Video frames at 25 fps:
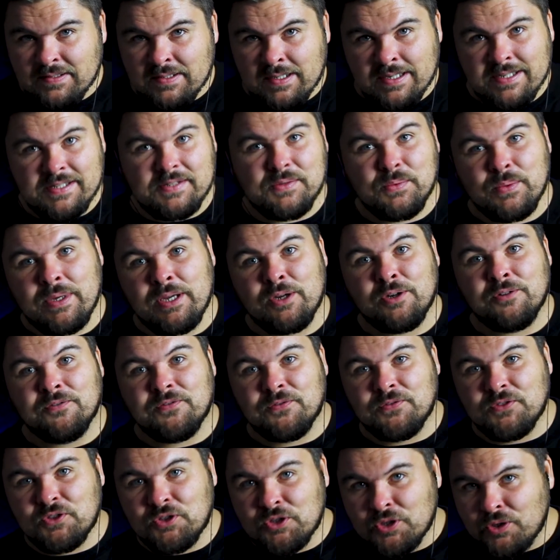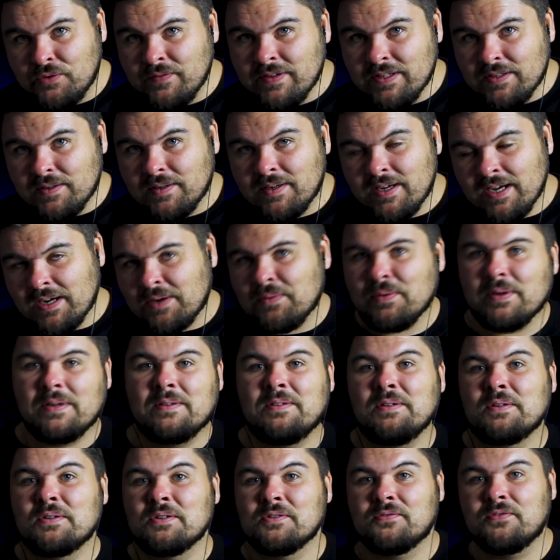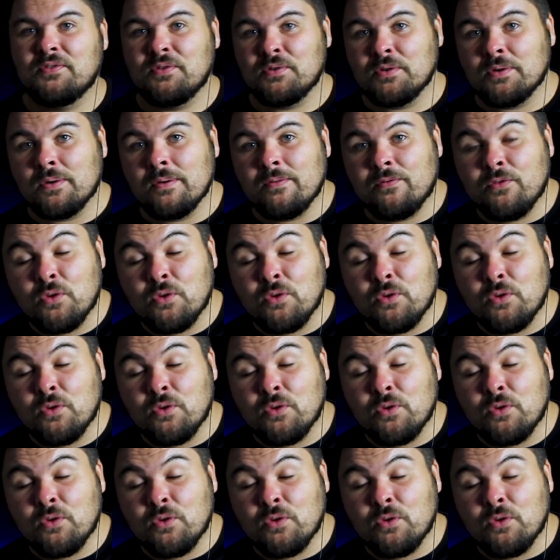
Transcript: a nice way of showing a character for,